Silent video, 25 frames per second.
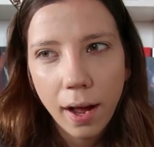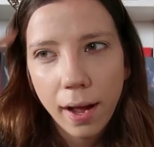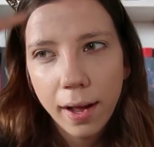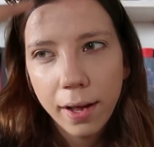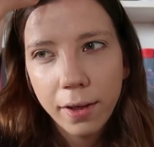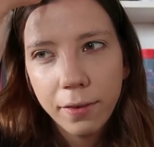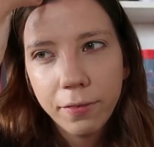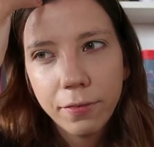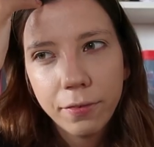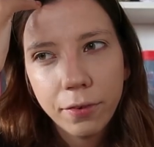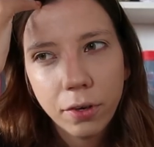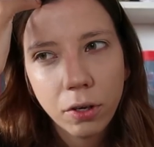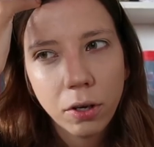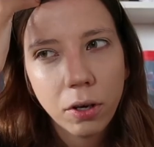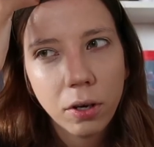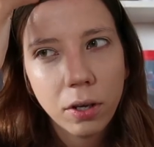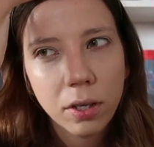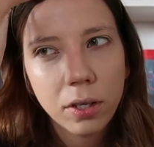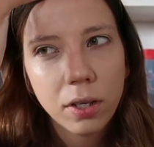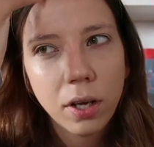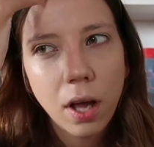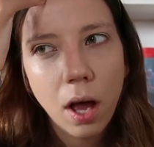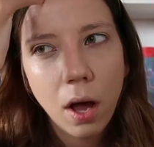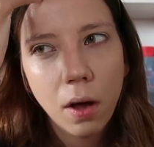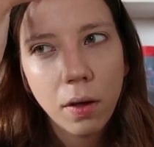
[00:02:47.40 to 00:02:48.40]
I
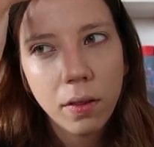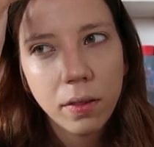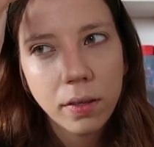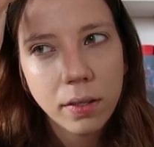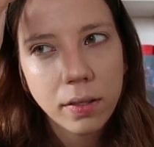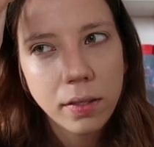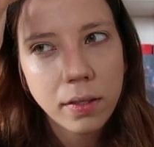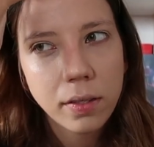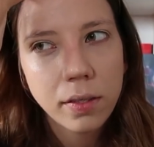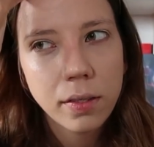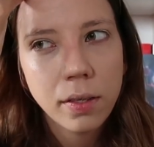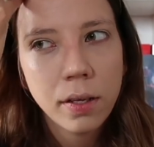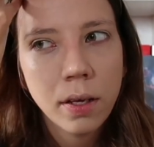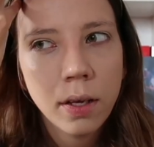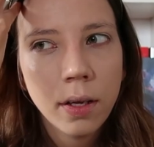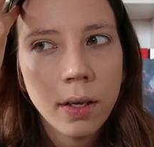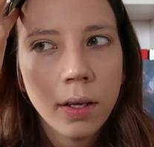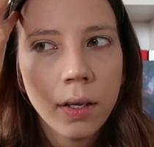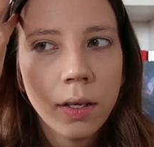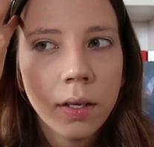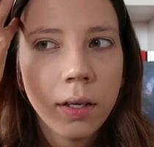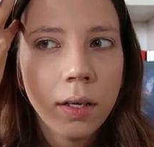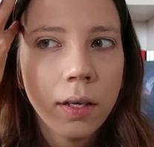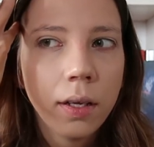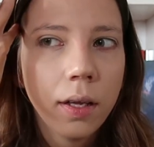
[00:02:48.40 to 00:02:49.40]
forgot how this
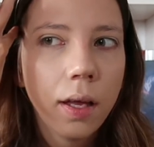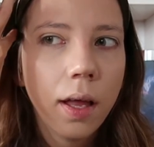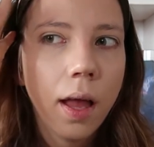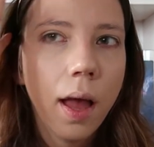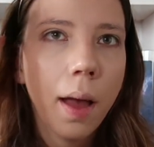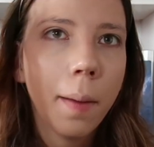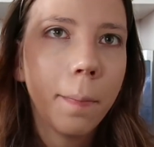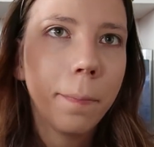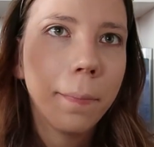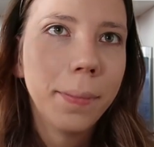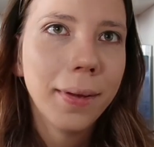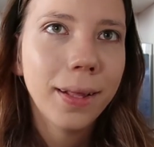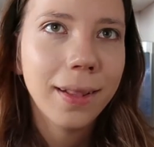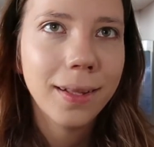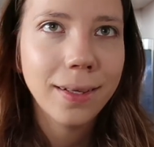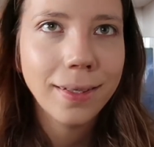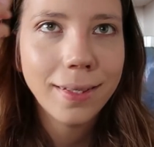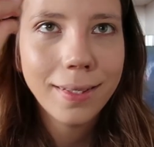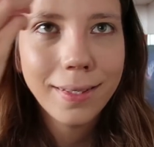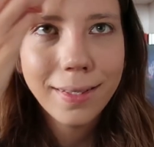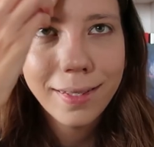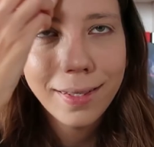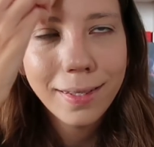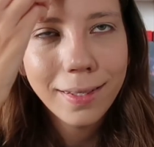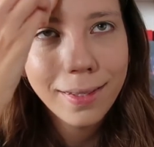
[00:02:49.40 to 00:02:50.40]

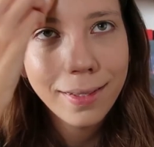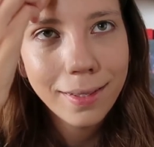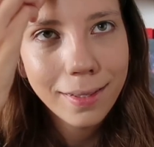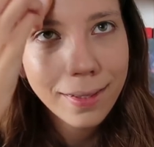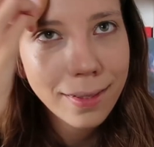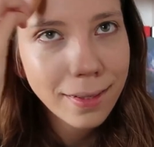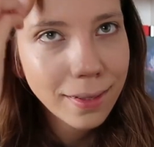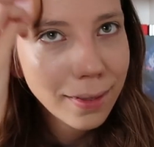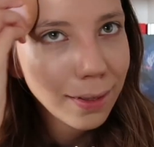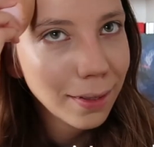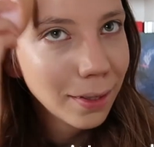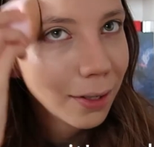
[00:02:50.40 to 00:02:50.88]
ability